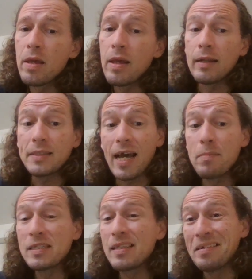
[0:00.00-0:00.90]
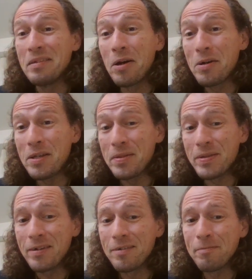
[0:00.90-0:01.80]
And time is like Narnia
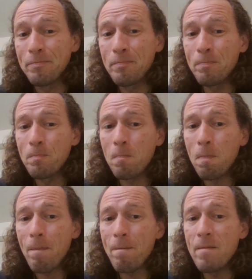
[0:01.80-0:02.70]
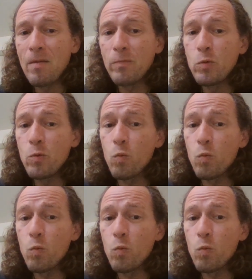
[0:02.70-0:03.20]
there. If you